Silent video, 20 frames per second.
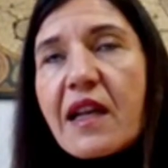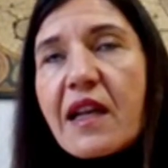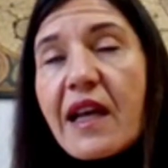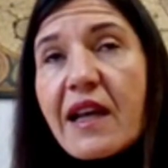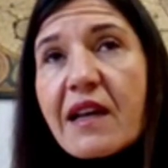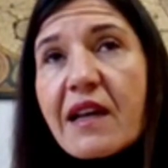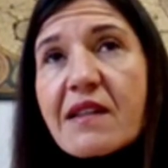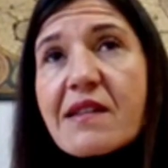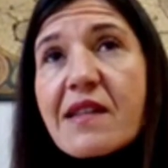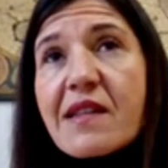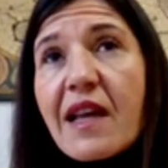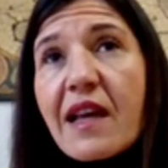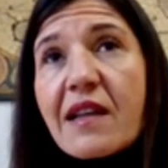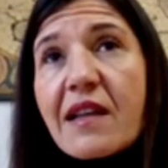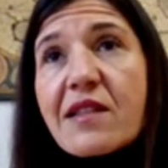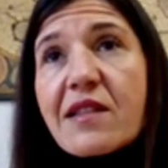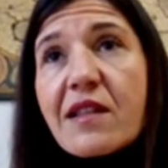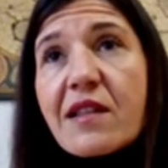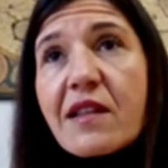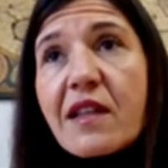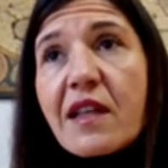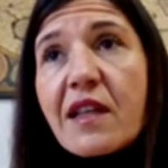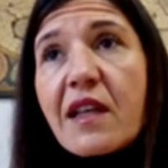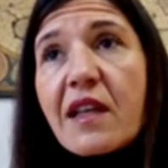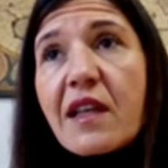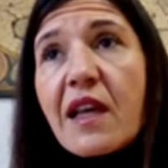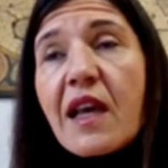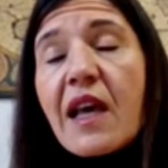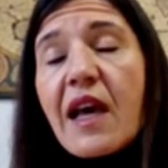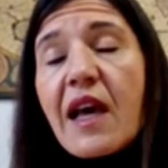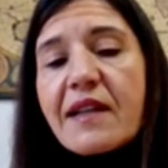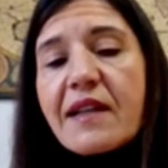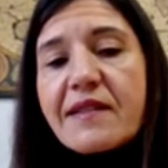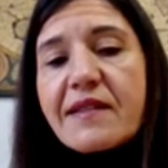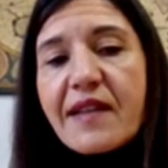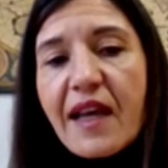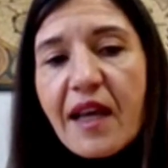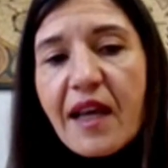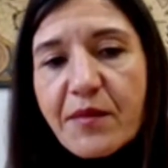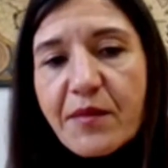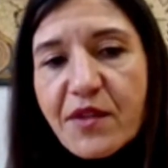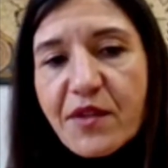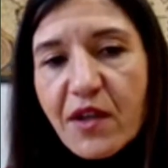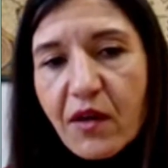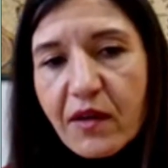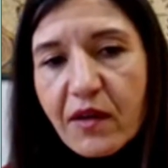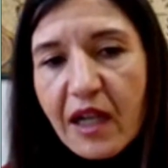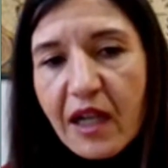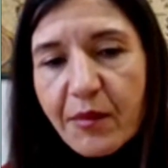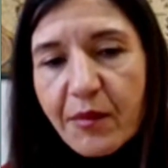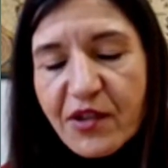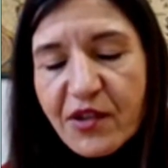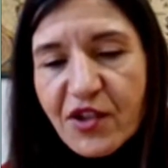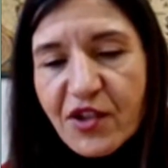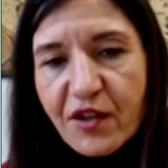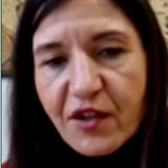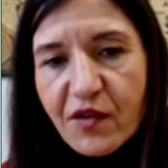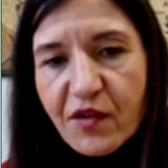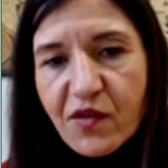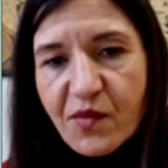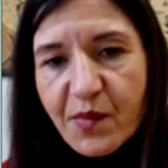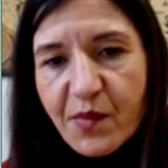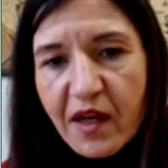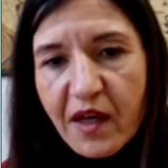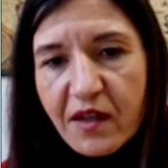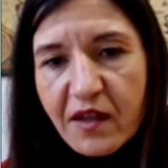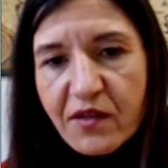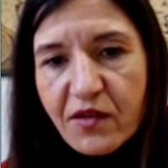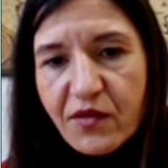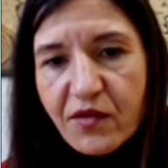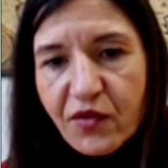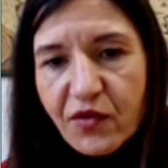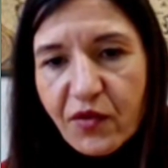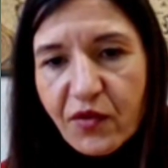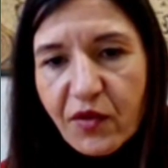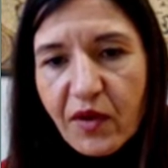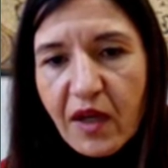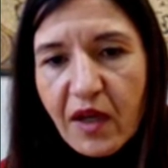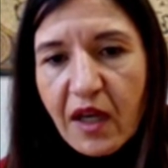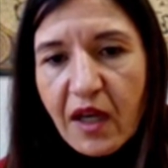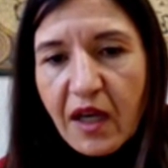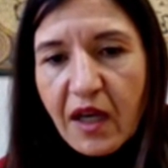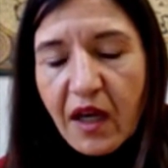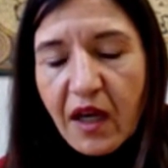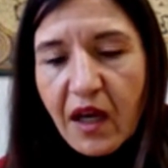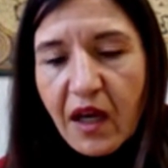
like I said, the attempt on Al Pacino's part to